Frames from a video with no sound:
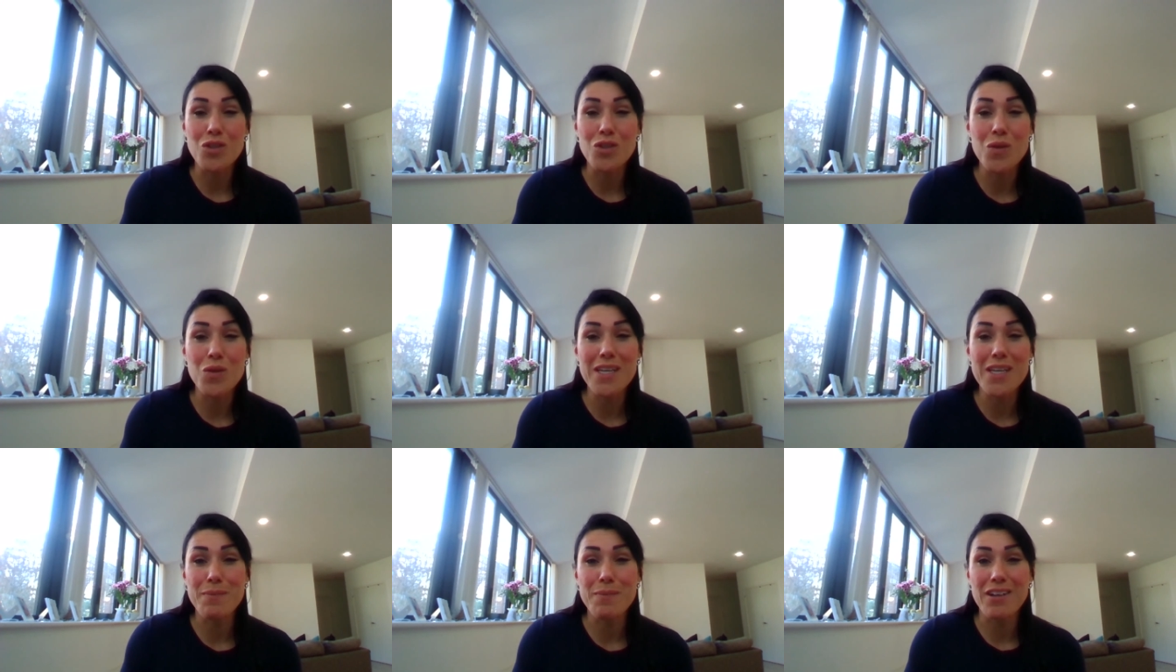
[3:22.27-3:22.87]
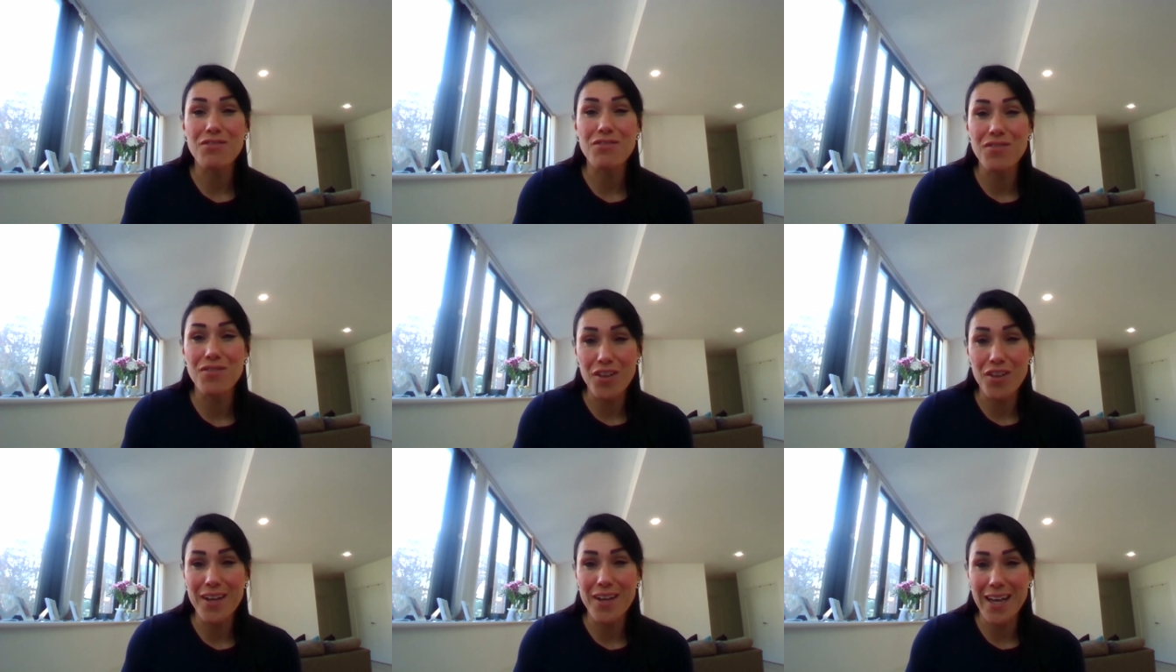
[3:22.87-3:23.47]
We do expect
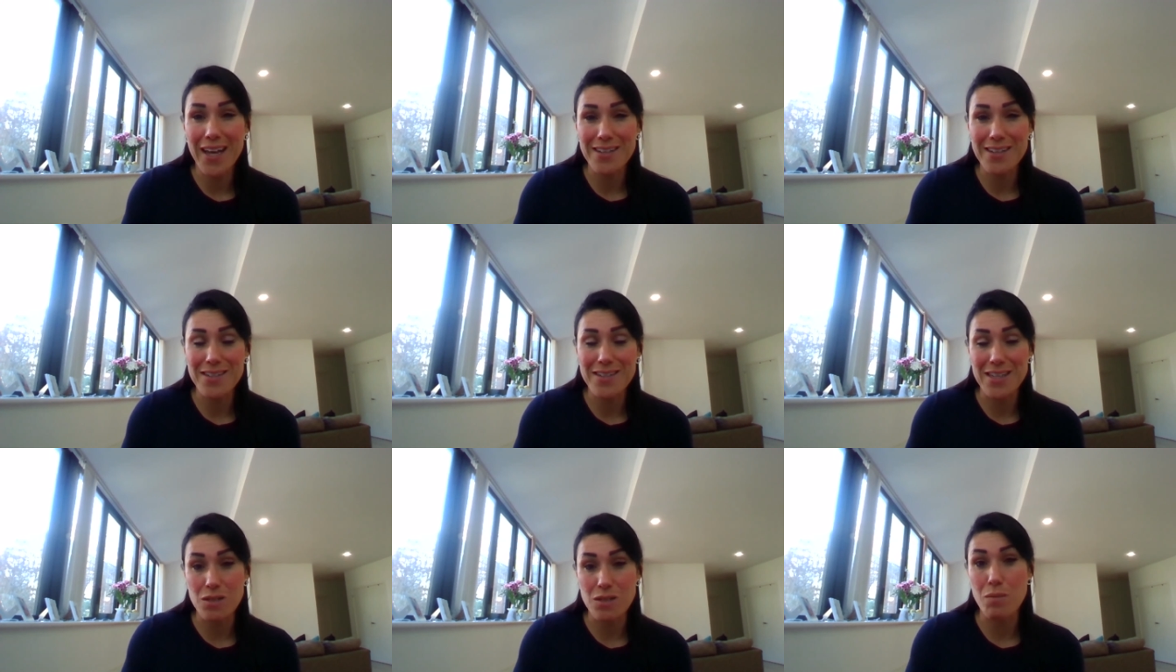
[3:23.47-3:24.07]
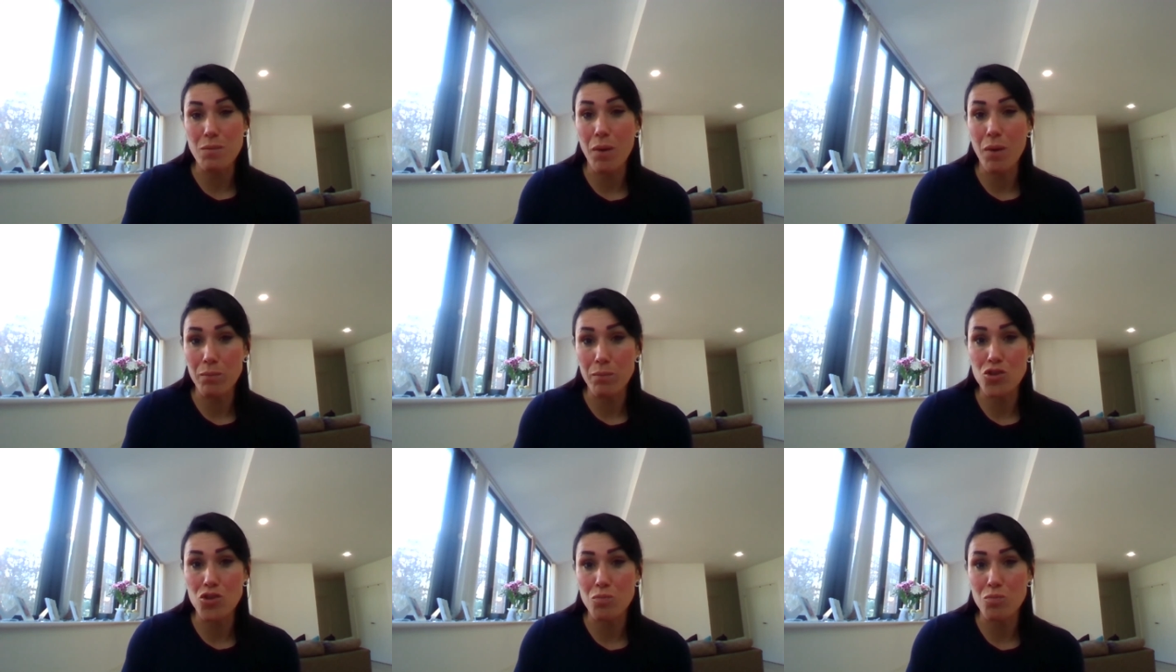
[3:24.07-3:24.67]
further guidance on this to be
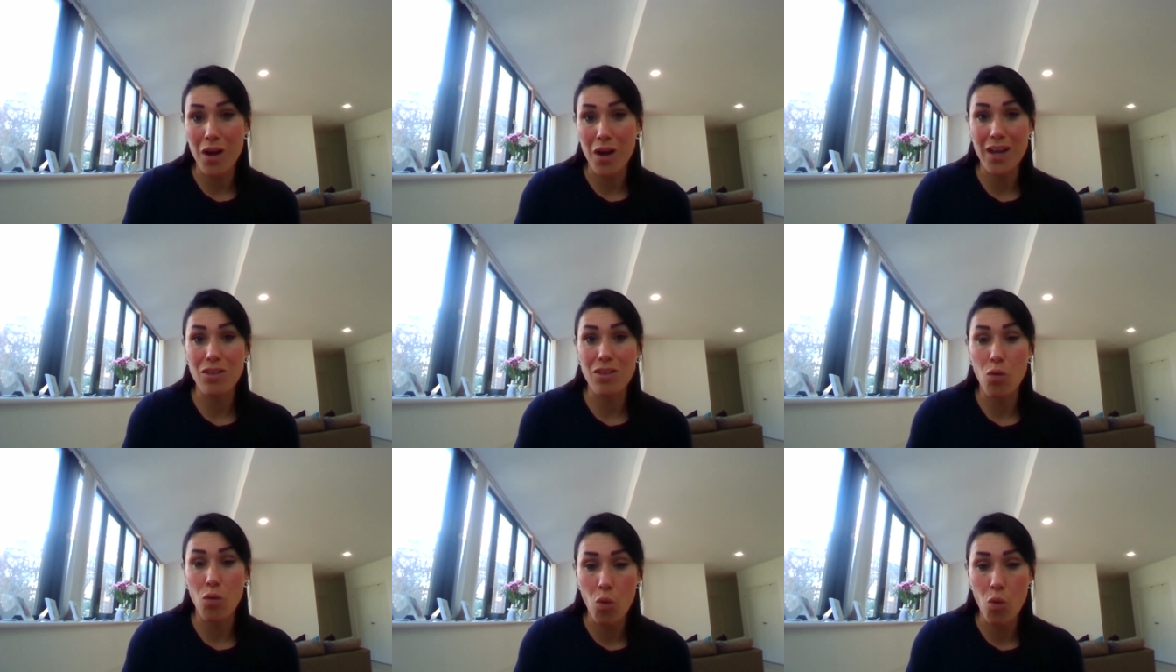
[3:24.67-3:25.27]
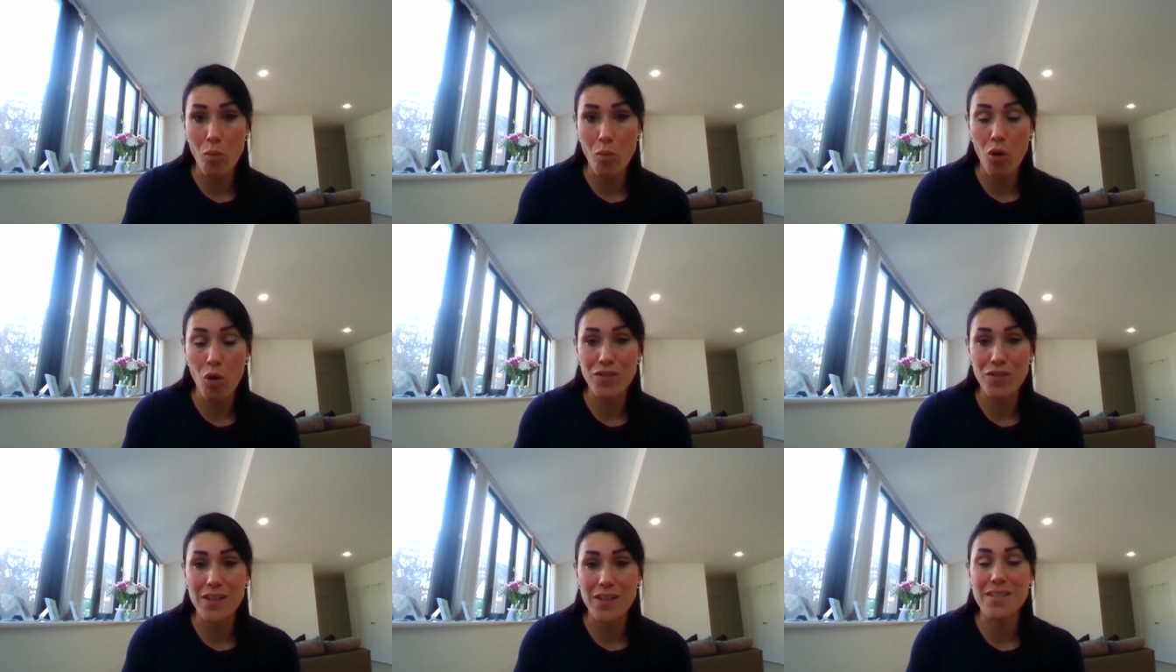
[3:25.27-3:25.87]
published by the Home
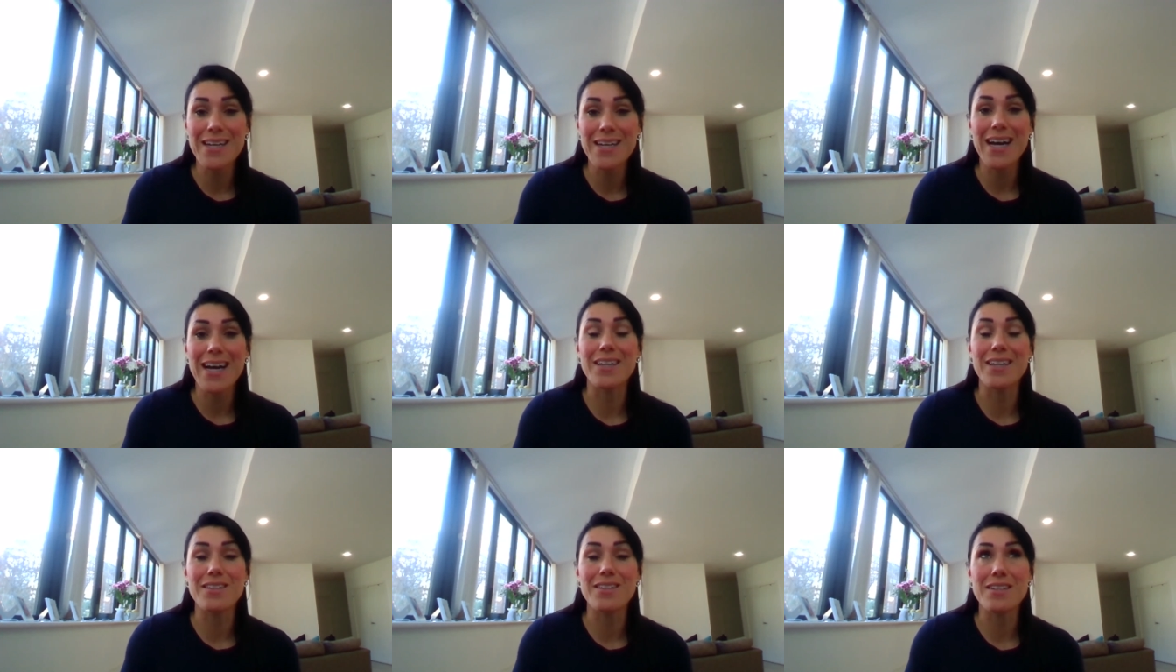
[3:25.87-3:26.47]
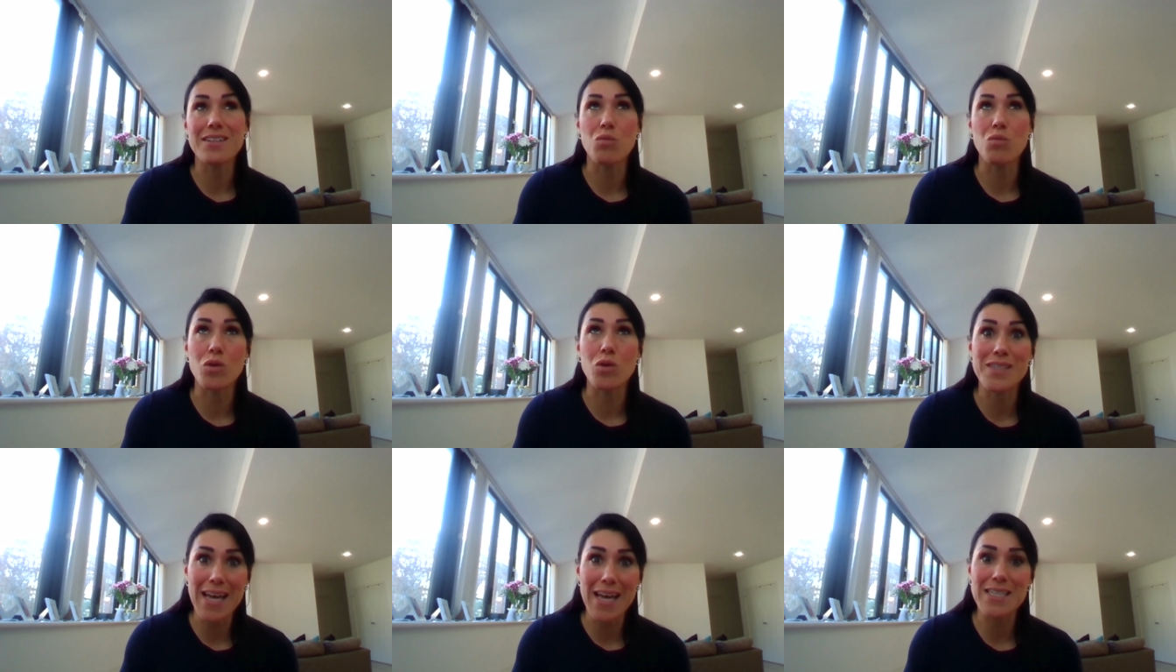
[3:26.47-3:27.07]
Office and
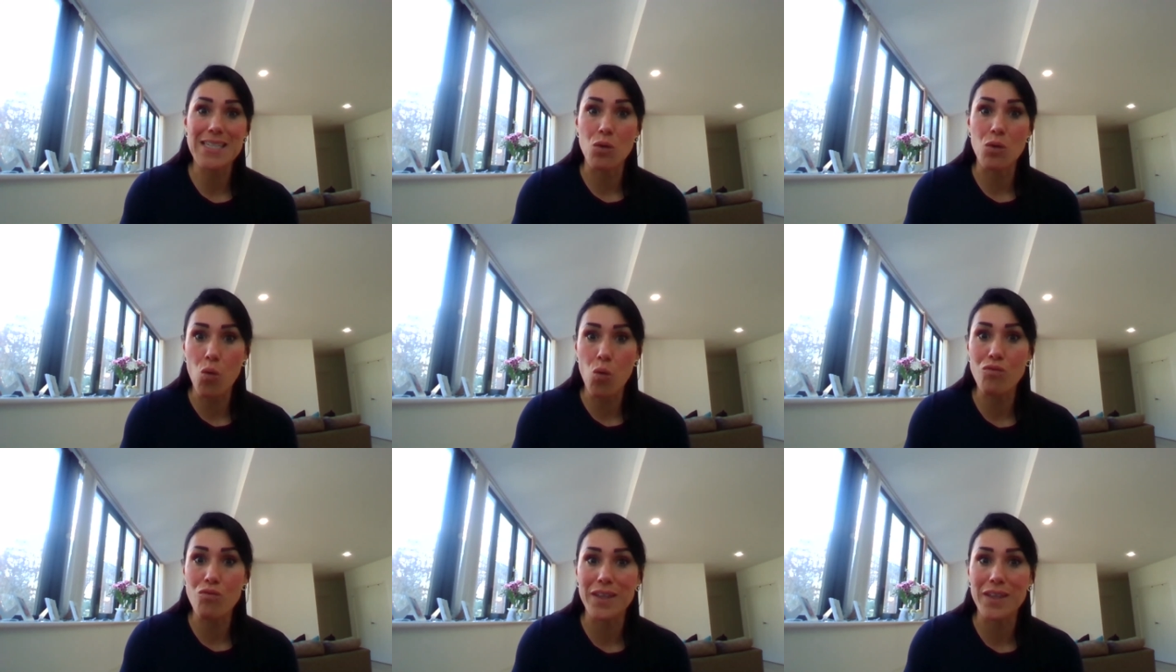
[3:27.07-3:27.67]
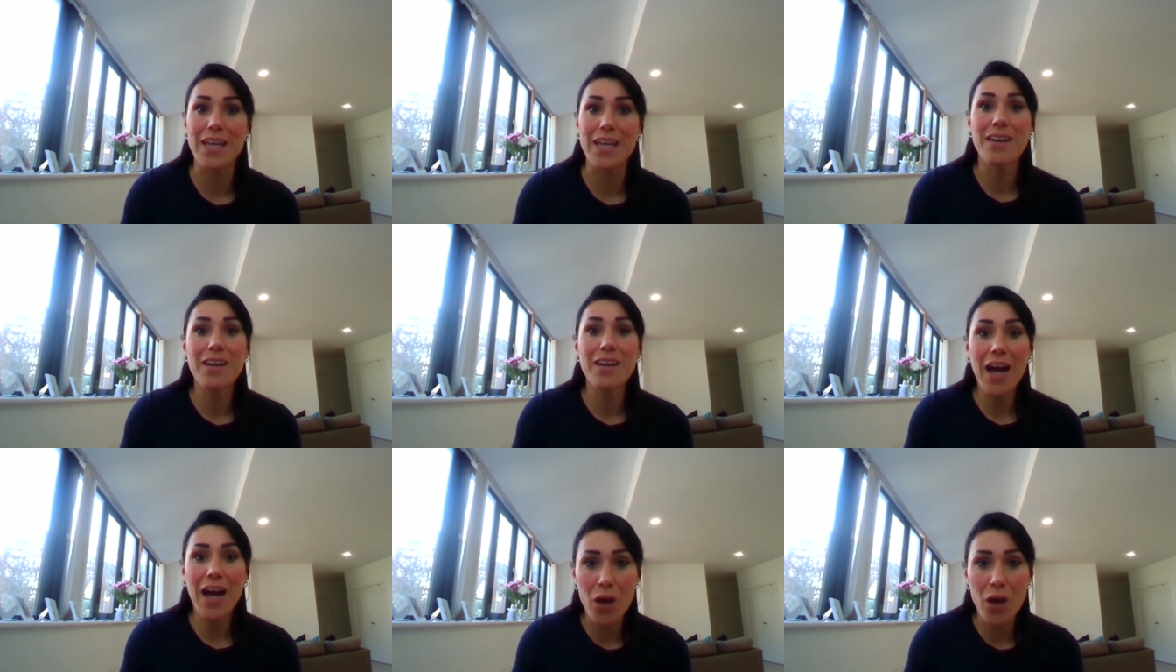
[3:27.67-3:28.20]
will set out, hopefully,